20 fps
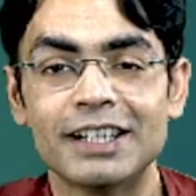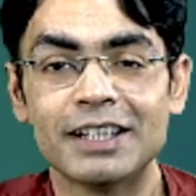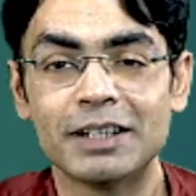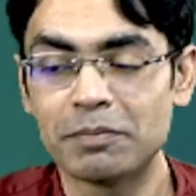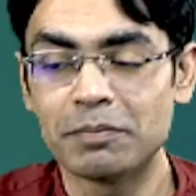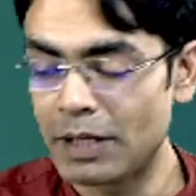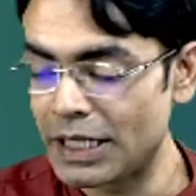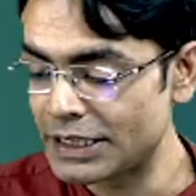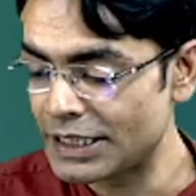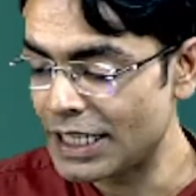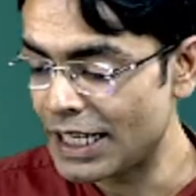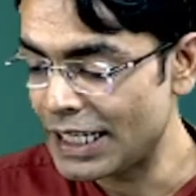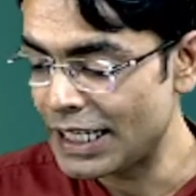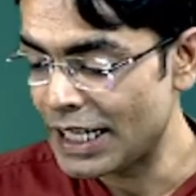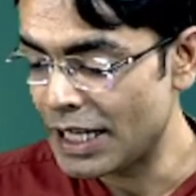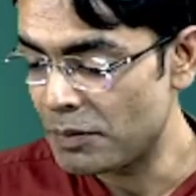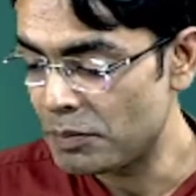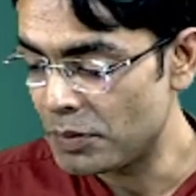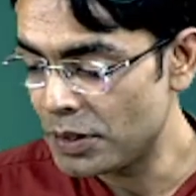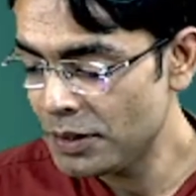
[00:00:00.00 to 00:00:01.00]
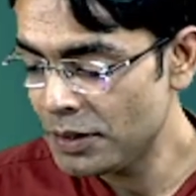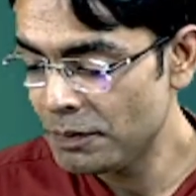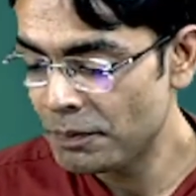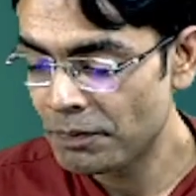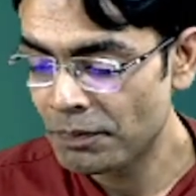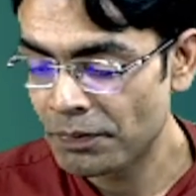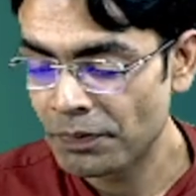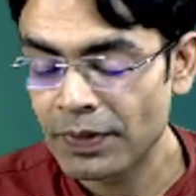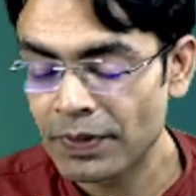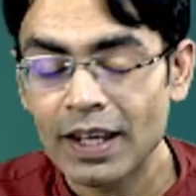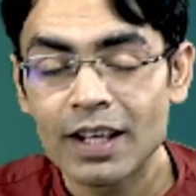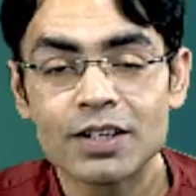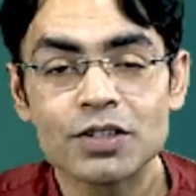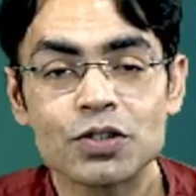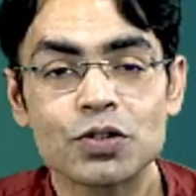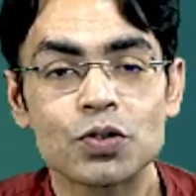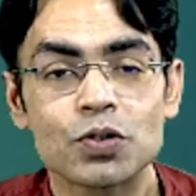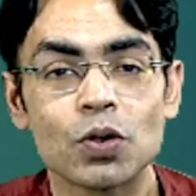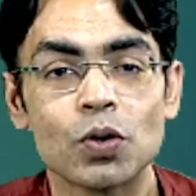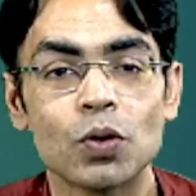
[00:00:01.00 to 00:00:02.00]
Baat karenge apan.
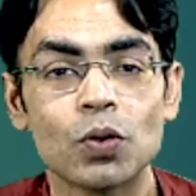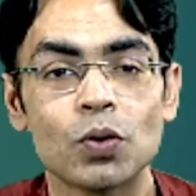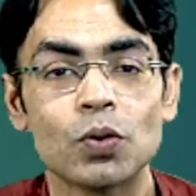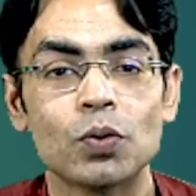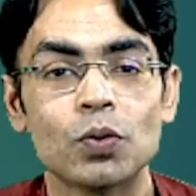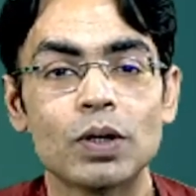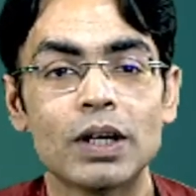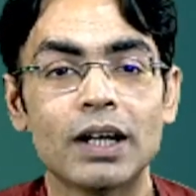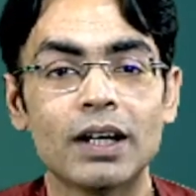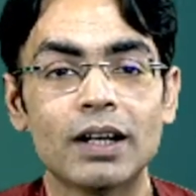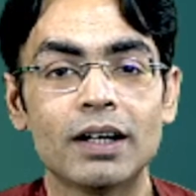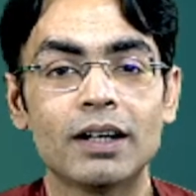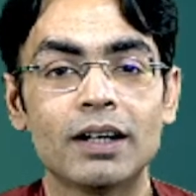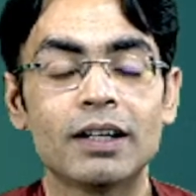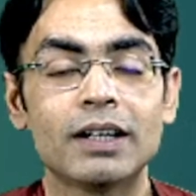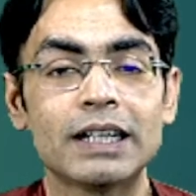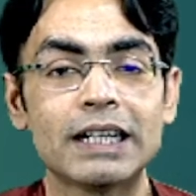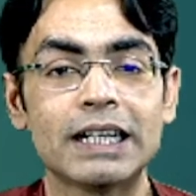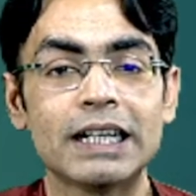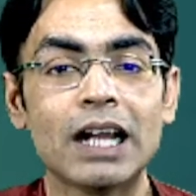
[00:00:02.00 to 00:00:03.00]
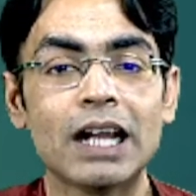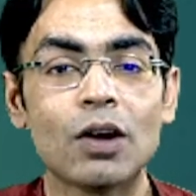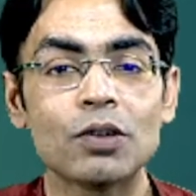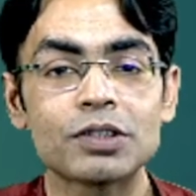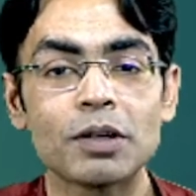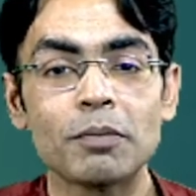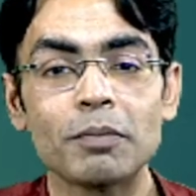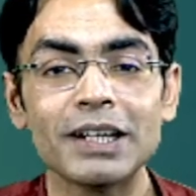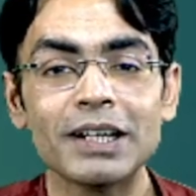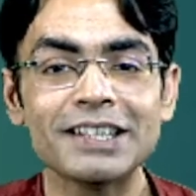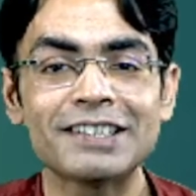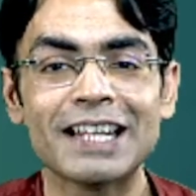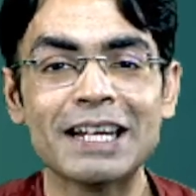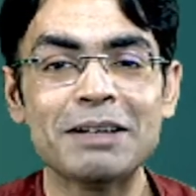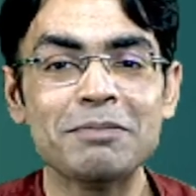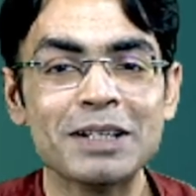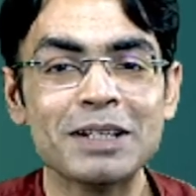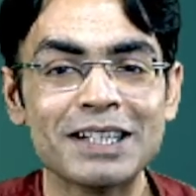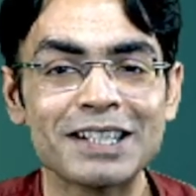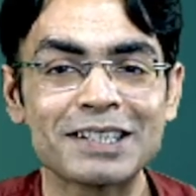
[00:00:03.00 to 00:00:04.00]
So now somebody sent
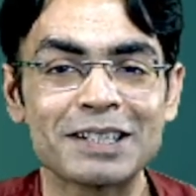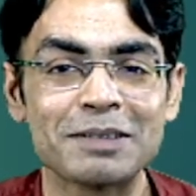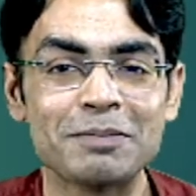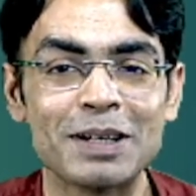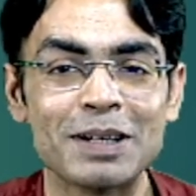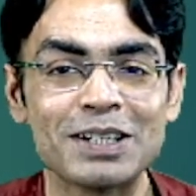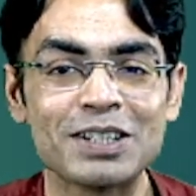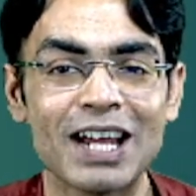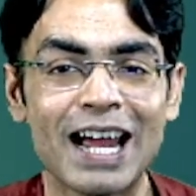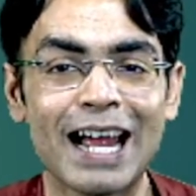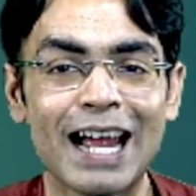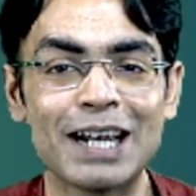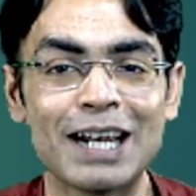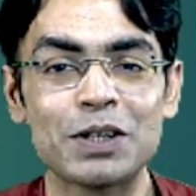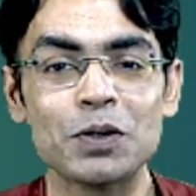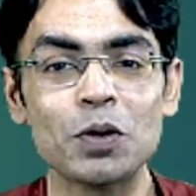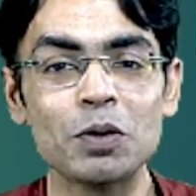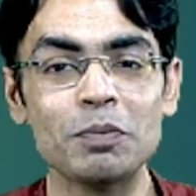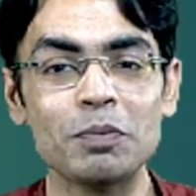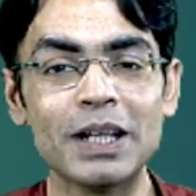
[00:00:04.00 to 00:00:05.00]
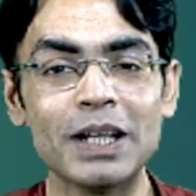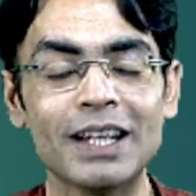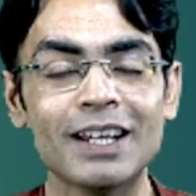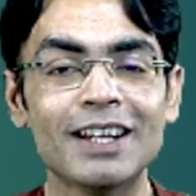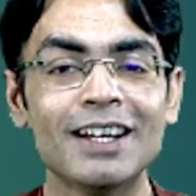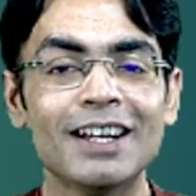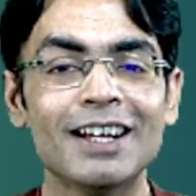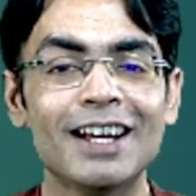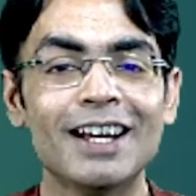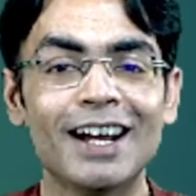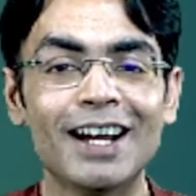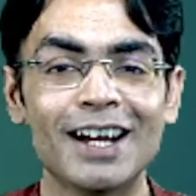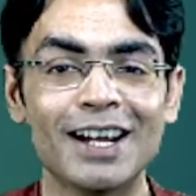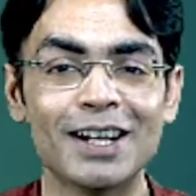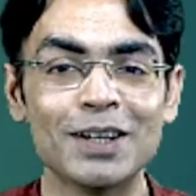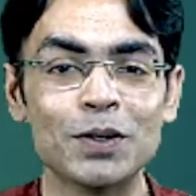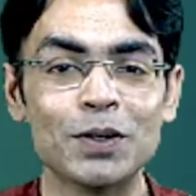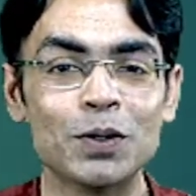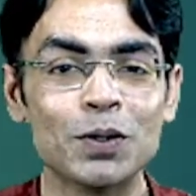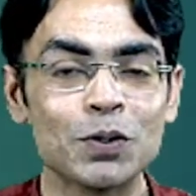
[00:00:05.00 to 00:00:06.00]
me this image and told me,
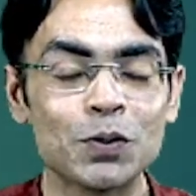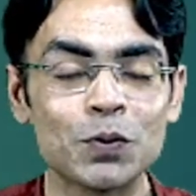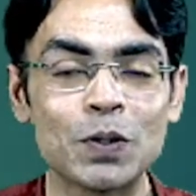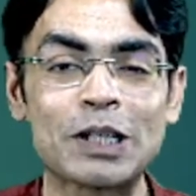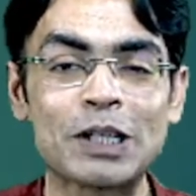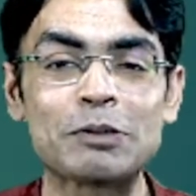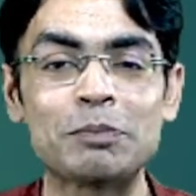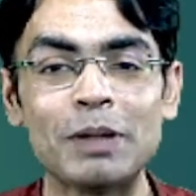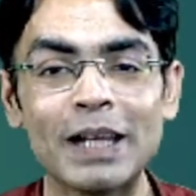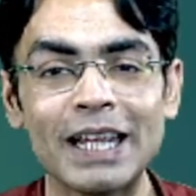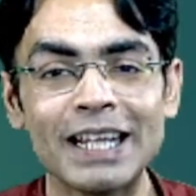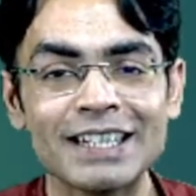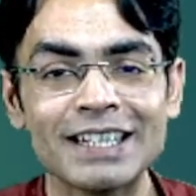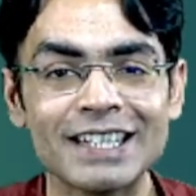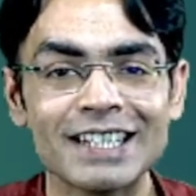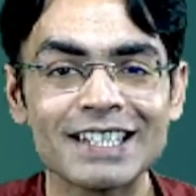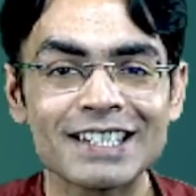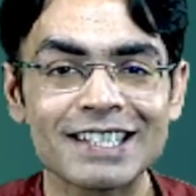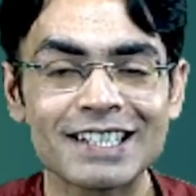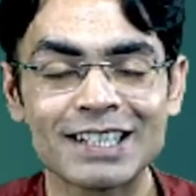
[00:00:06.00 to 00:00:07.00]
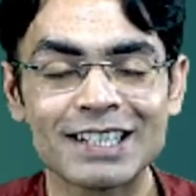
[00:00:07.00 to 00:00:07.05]
to explain this.